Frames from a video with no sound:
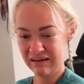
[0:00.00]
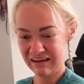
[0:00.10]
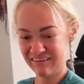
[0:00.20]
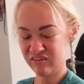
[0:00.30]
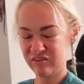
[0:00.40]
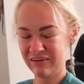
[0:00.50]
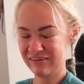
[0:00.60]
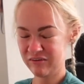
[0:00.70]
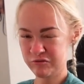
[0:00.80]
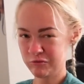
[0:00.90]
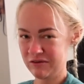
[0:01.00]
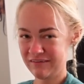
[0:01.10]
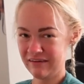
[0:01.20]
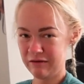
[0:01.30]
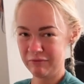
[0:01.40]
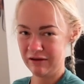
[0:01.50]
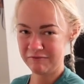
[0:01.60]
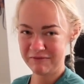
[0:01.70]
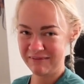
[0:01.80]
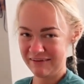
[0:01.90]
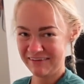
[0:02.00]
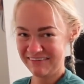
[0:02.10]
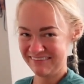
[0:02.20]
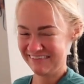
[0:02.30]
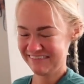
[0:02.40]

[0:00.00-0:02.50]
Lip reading: And it's like he's really not popping anything.